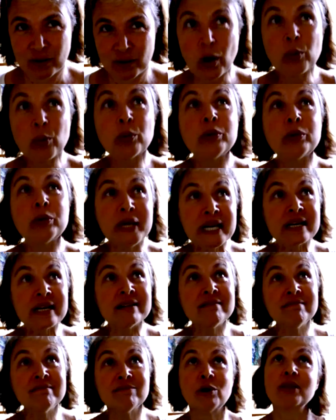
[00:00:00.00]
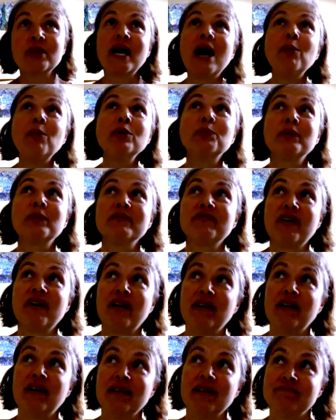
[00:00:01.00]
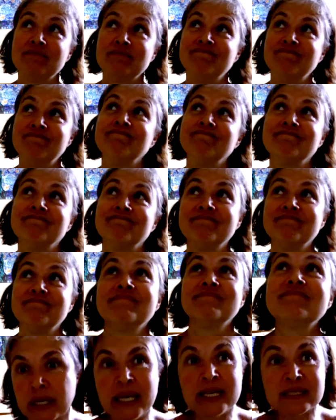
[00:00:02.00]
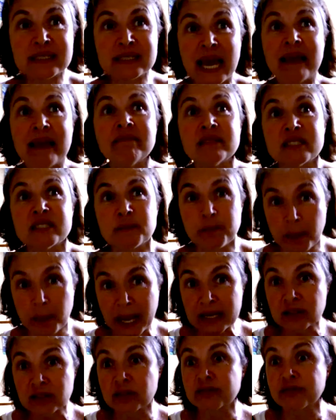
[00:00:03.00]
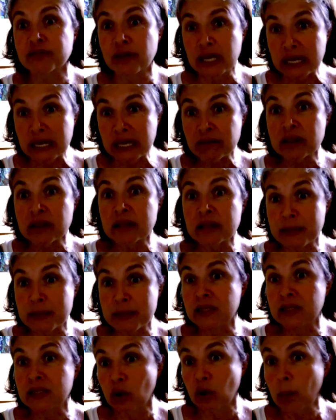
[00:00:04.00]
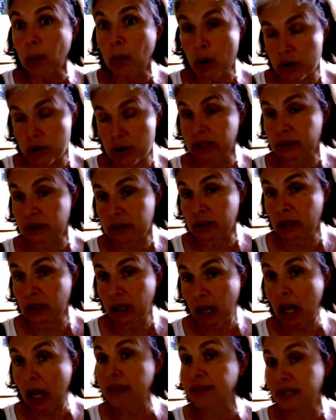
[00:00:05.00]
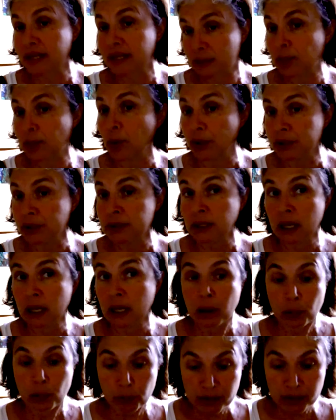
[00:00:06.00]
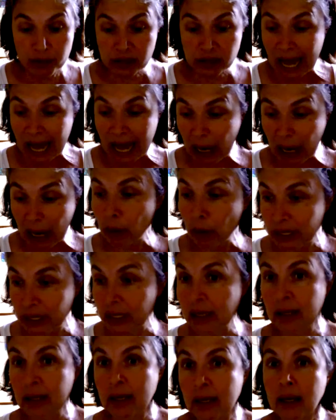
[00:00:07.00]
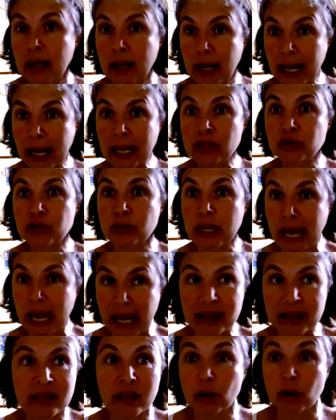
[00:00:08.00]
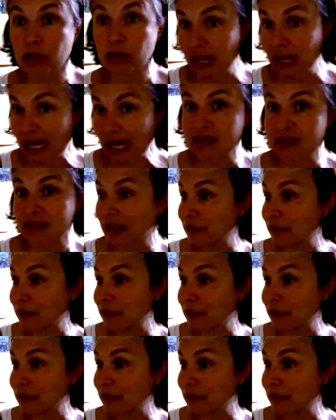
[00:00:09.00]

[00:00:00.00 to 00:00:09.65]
What would weaken? Well, that would be very... He's gained respect of even the biggest opponents at this point, with how he actually had the audacity.